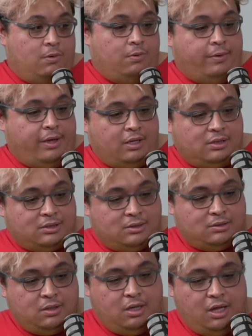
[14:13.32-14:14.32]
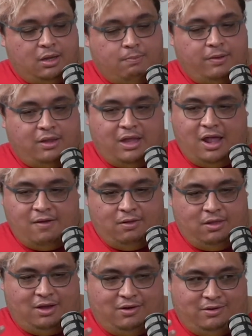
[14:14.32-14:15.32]
ways, but
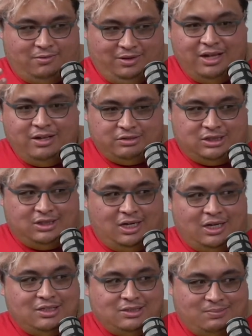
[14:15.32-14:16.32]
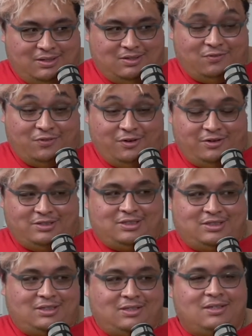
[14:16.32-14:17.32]
they're English speakers
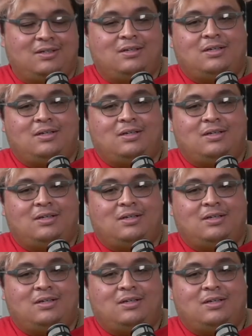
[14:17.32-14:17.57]
first. Mm.